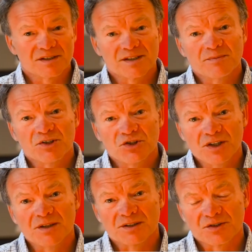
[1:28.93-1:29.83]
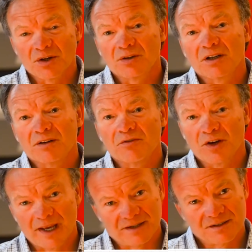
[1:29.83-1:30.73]
It's a machine. It's not going to
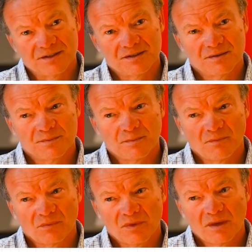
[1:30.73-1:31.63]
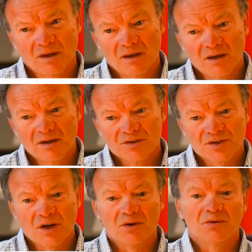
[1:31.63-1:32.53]
forget.
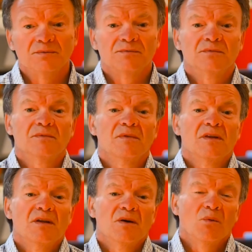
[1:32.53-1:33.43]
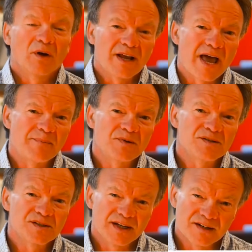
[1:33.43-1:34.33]
So what
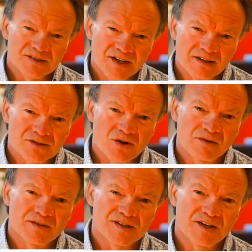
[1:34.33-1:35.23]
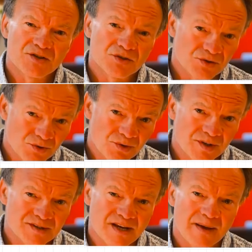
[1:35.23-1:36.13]
happens in a sales conversation? 2
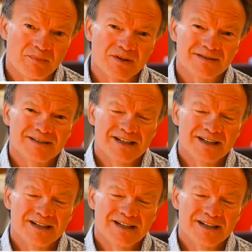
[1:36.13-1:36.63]
things happen.